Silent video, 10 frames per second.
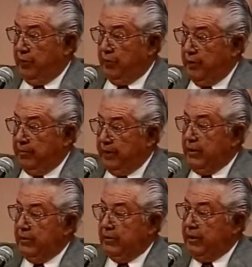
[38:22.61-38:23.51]
There'll be a, uh,
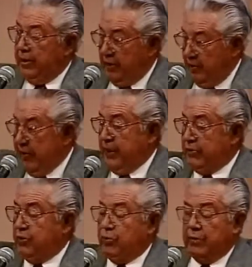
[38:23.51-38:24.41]
any meetings
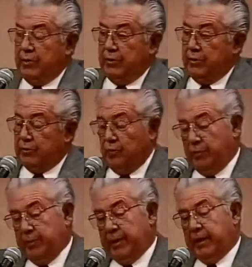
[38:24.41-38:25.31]
you well know, well, open
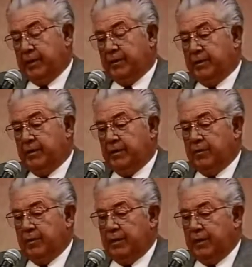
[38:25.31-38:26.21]
meetings, and, and
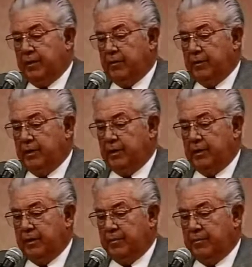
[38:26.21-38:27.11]
we, we
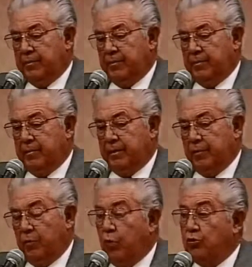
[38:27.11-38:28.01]
uh,
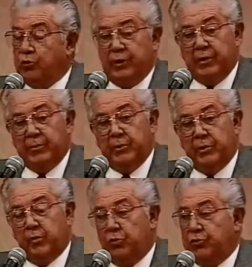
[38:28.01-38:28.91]
want your input,
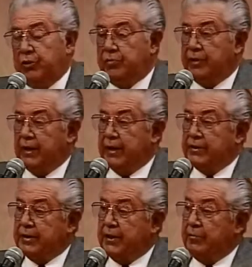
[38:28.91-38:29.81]
want your advice,
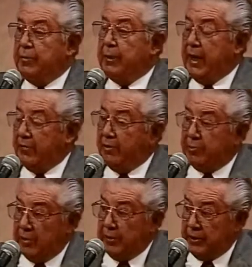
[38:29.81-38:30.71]
and we'll be having
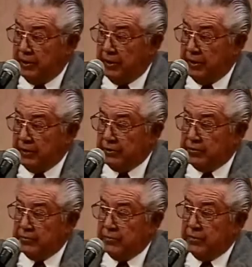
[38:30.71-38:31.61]
public hearings
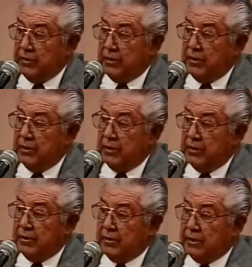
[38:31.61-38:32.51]
uh,
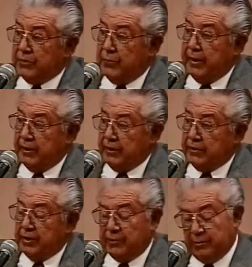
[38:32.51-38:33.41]
next spring and
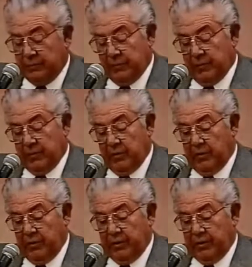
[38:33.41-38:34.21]
summer on it.